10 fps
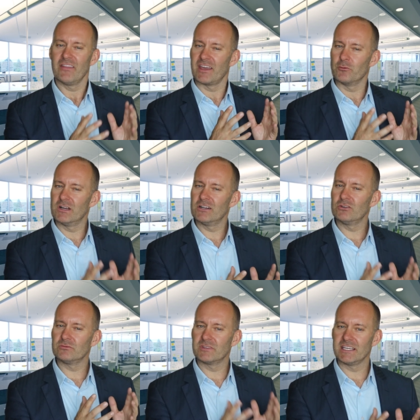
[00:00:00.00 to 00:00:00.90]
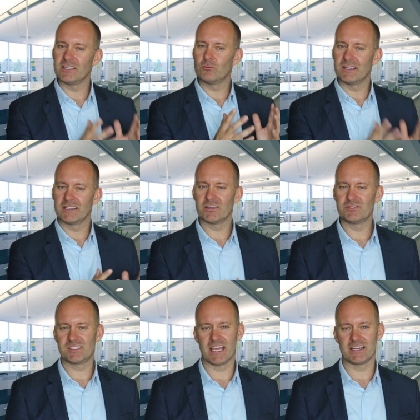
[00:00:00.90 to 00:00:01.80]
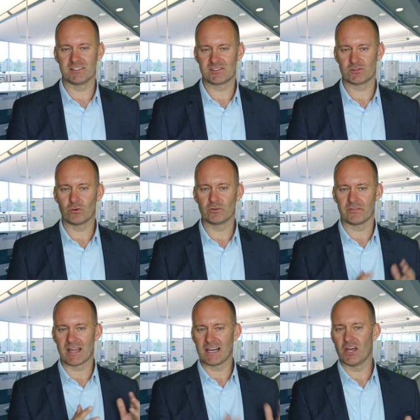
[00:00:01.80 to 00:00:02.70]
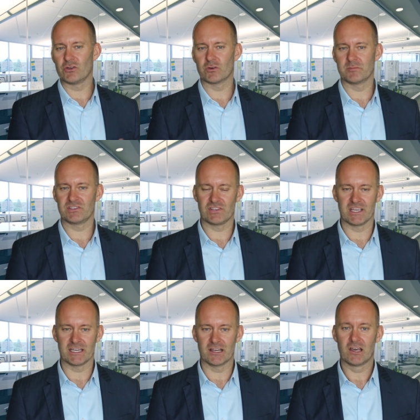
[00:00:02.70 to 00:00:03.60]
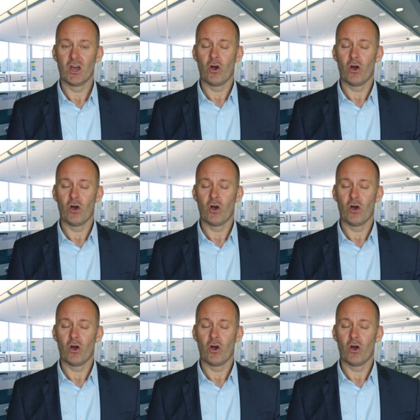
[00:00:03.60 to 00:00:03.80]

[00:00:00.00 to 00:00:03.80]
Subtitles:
they will need Windows 10 installed on that local machine.